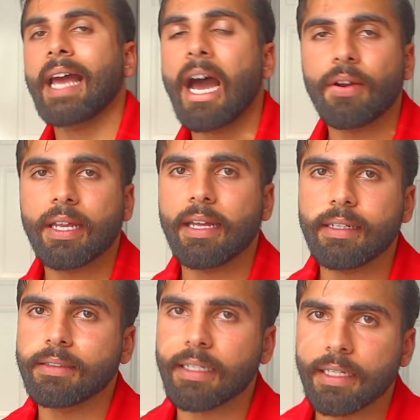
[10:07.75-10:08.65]
how to get
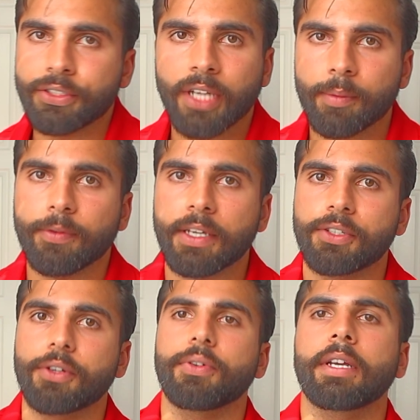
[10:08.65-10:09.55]
into each type of
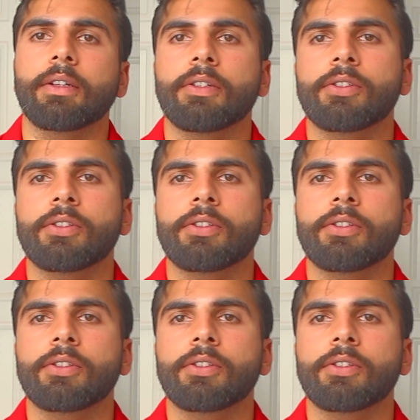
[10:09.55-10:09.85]
extracurricular.